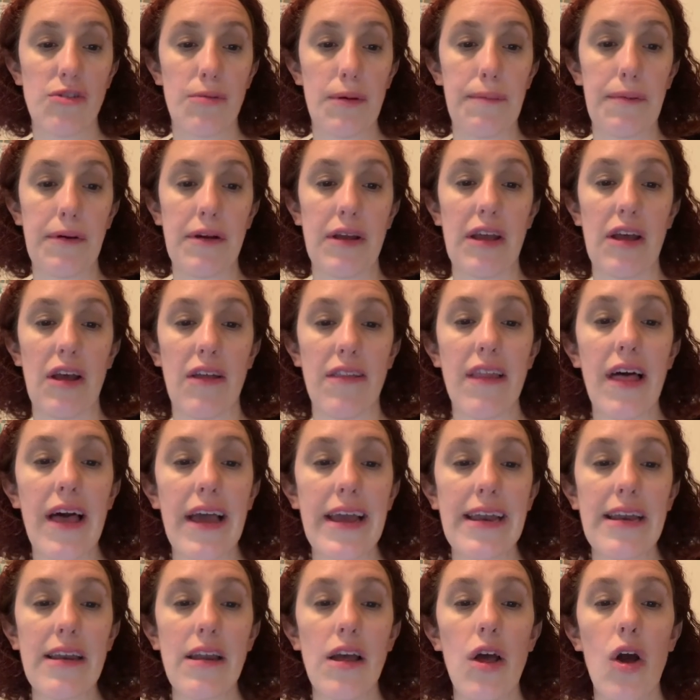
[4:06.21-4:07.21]
by booking
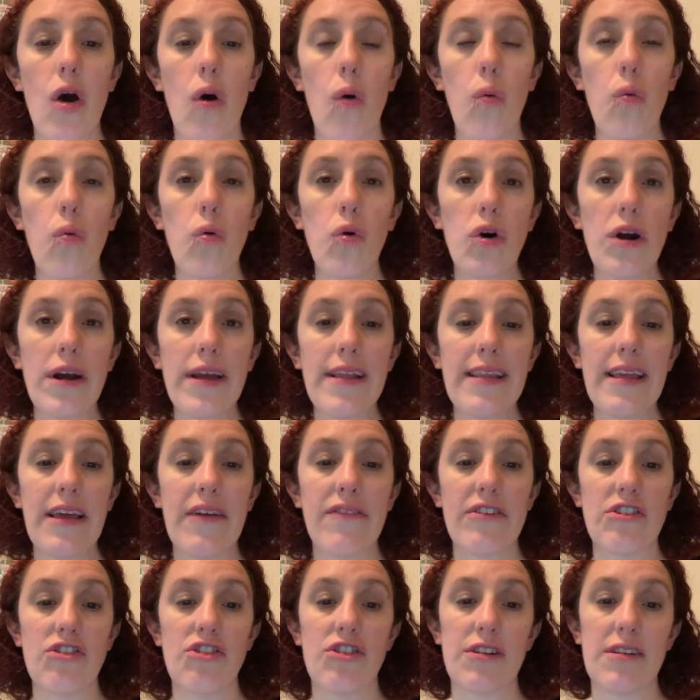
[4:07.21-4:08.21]
online or in the
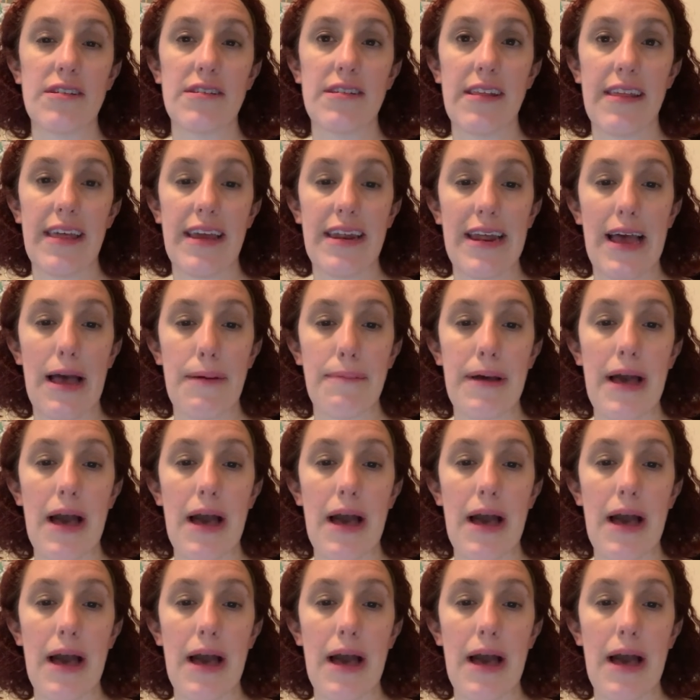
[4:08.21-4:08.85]
official Disneyland app.